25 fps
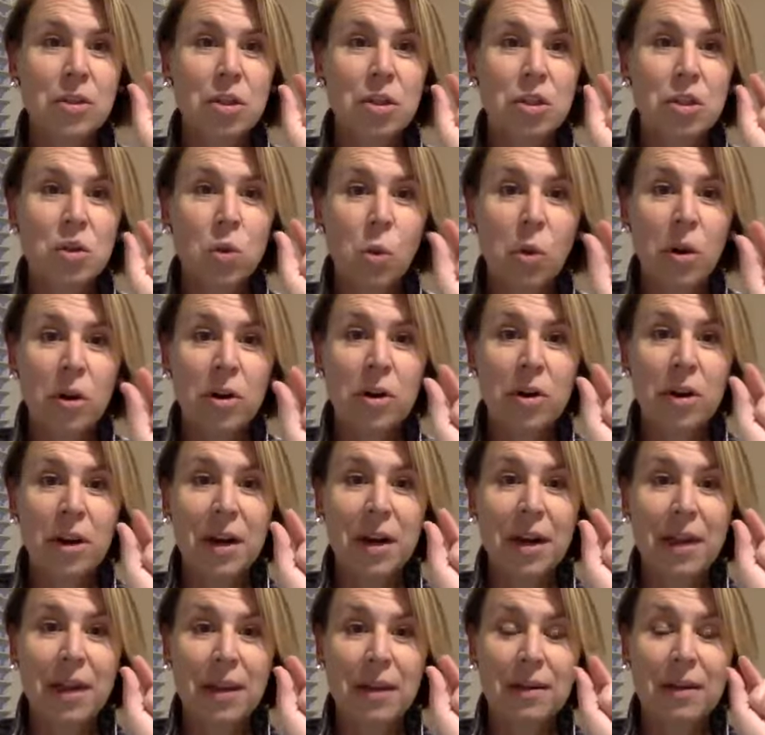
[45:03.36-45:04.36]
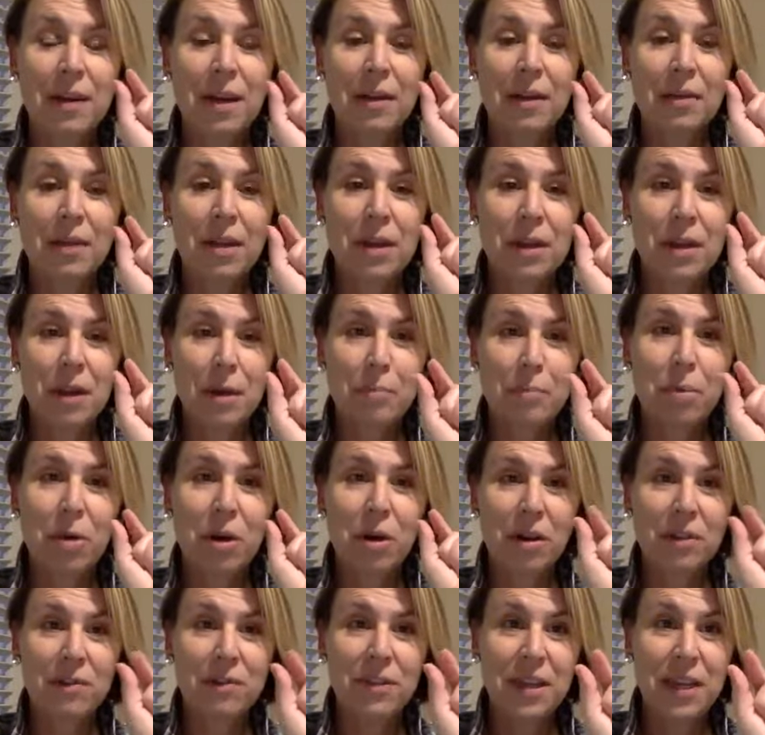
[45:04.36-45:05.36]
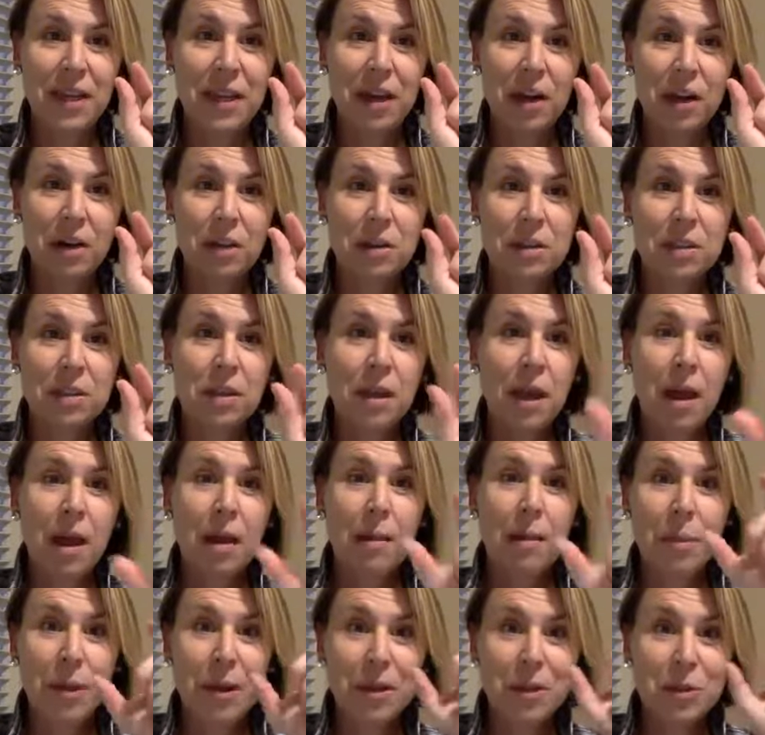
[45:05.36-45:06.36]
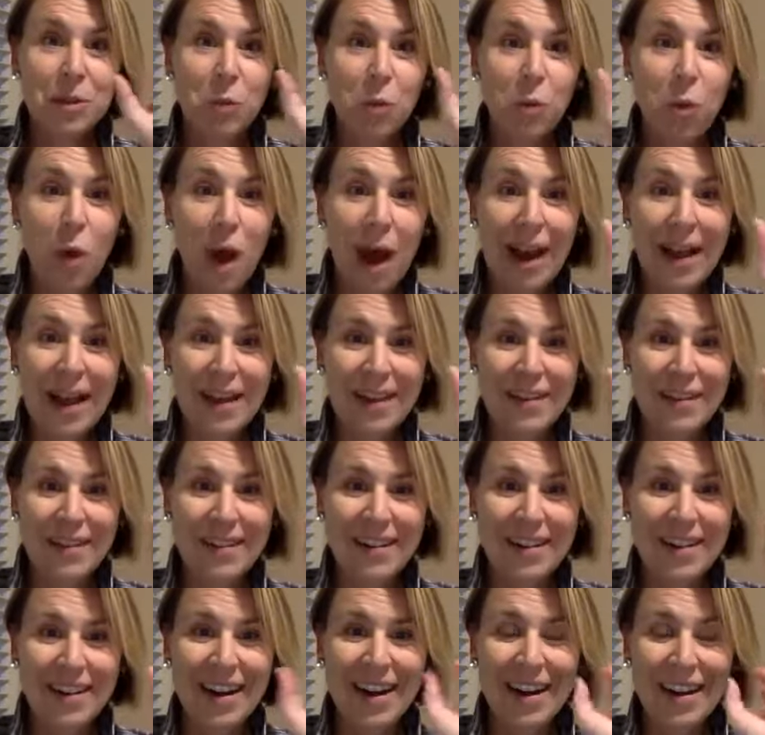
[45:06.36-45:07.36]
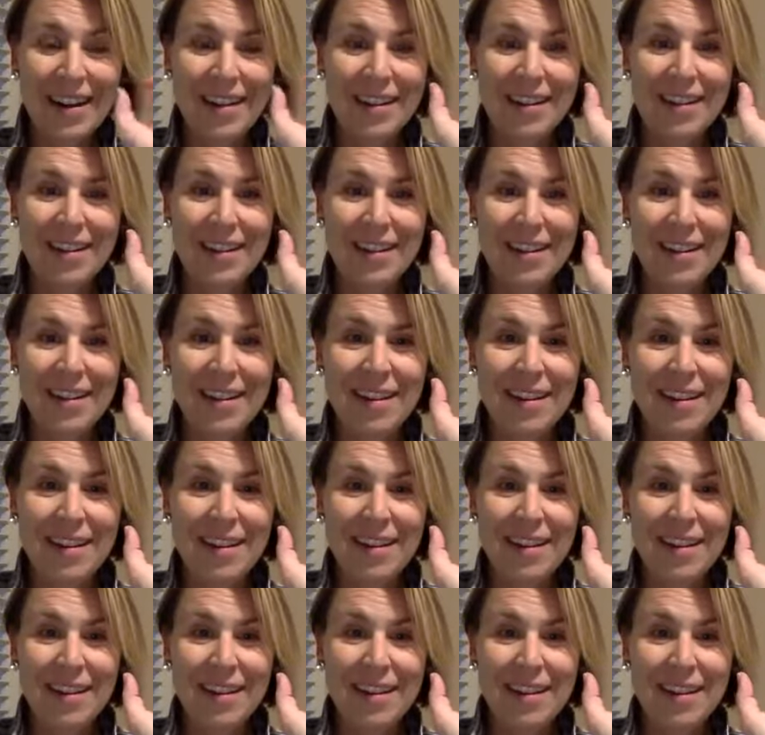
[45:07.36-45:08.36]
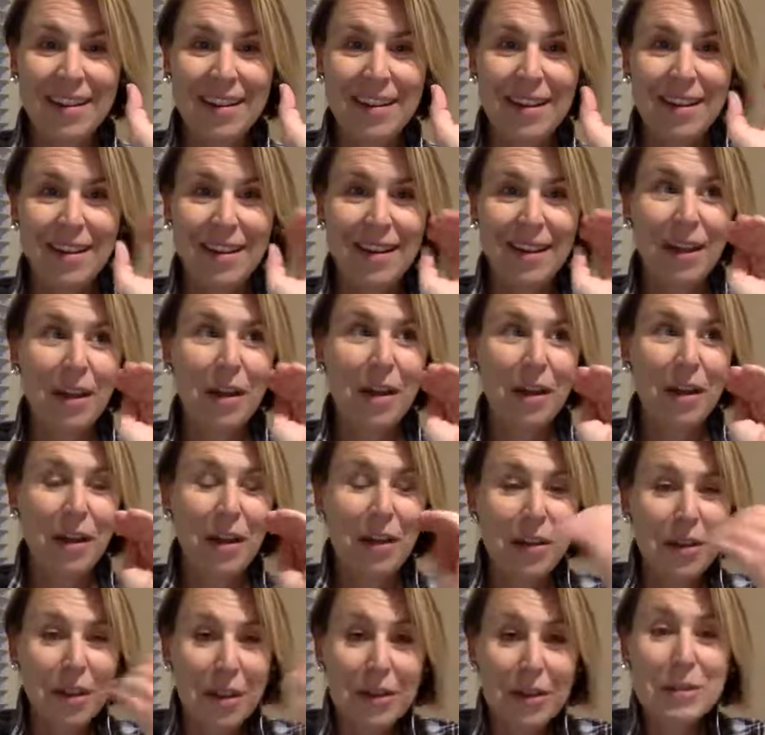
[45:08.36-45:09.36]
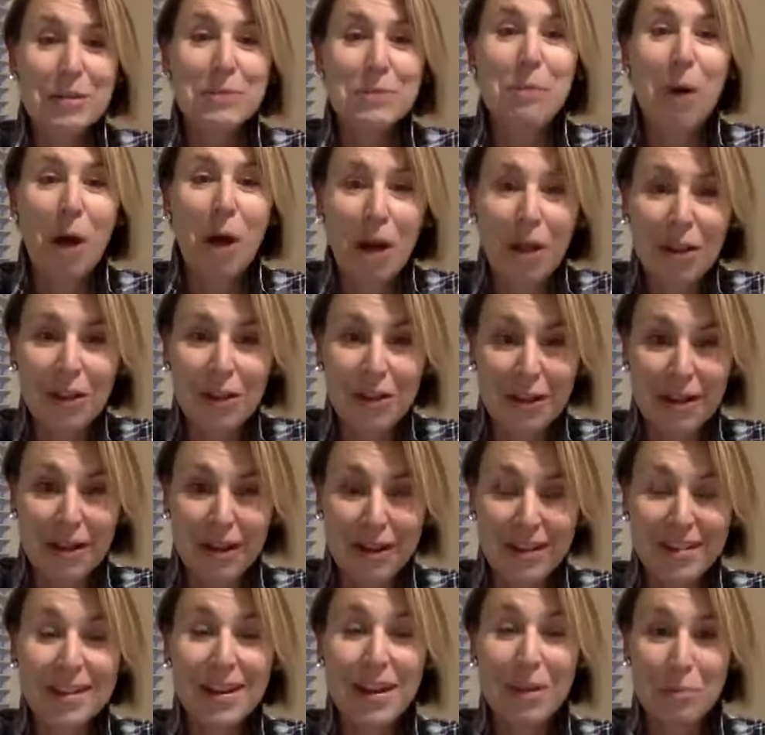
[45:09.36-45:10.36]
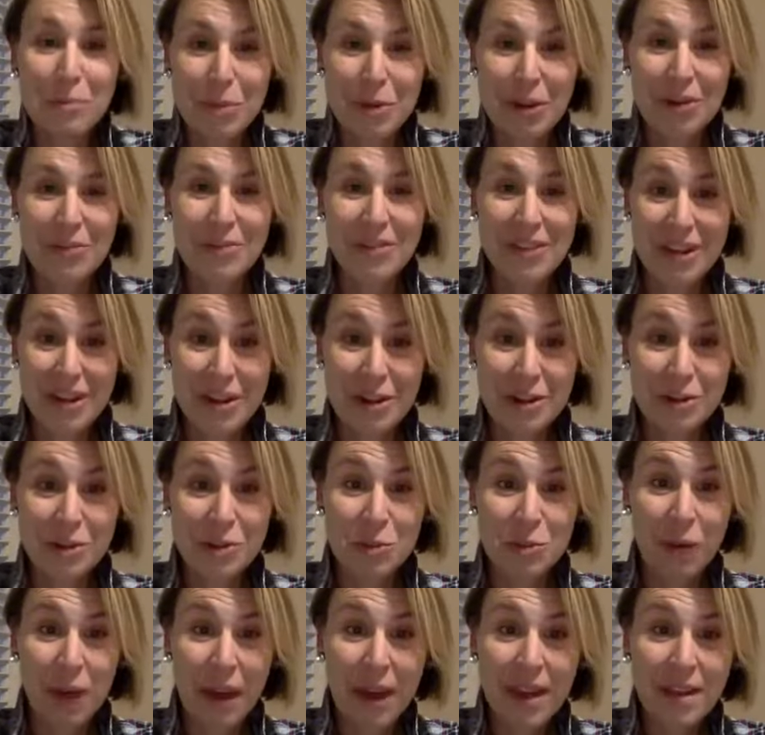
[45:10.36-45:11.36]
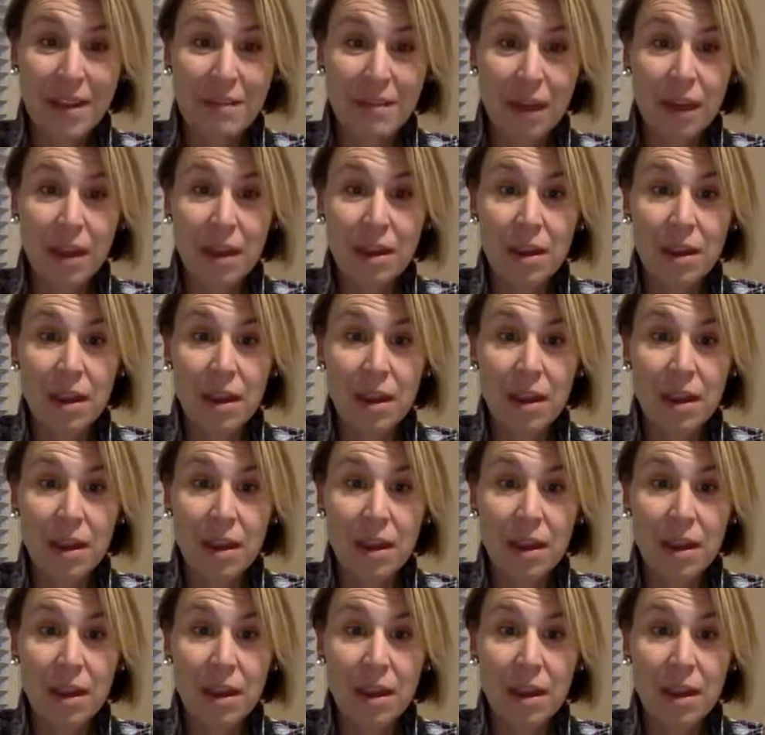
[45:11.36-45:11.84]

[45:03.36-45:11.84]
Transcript: shorter in the number of years, but it's wider in a smaller number of years, right? Like